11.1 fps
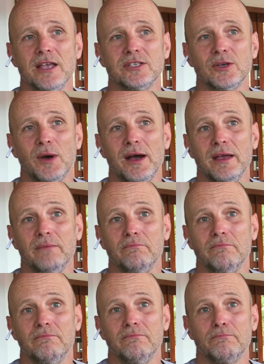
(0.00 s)
So I
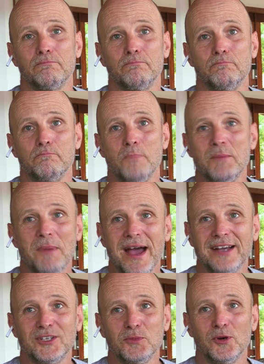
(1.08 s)
went
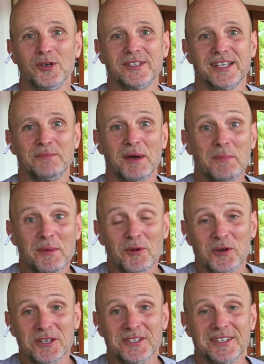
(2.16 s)
back to books and my
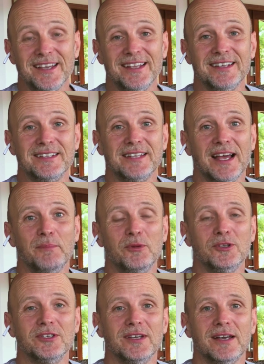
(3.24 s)
memories and
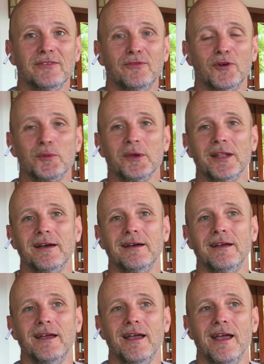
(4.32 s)
put together a
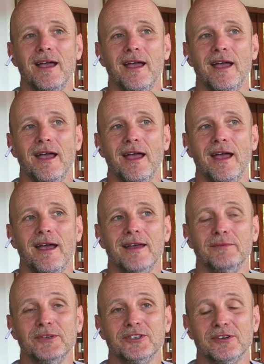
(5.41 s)
formula,
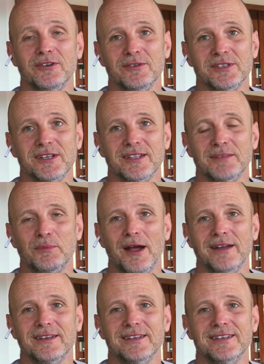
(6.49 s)
and we started using it in the
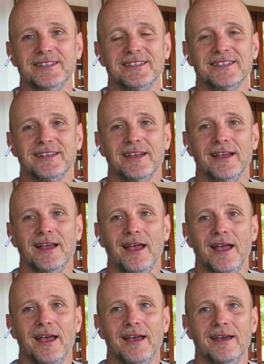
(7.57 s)
practice.
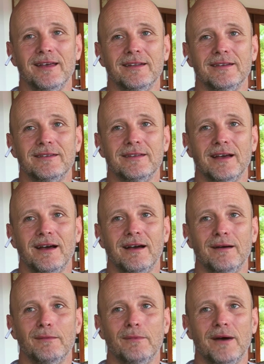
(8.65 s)
And
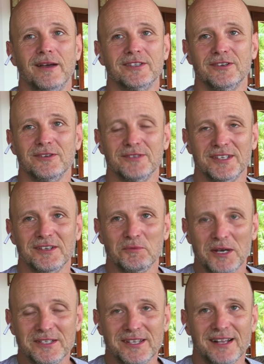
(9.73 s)
I started using it on
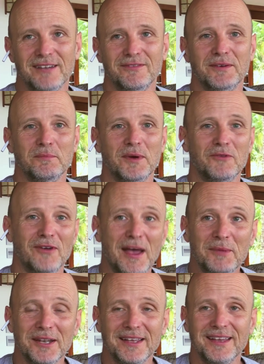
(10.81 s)
myself and my
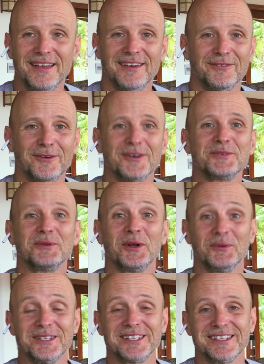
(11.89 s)
family. Of course, we
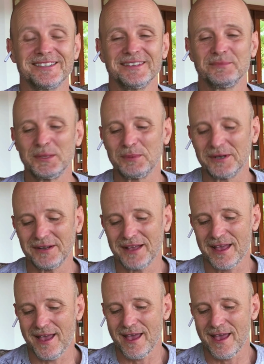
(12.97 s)
always test on people.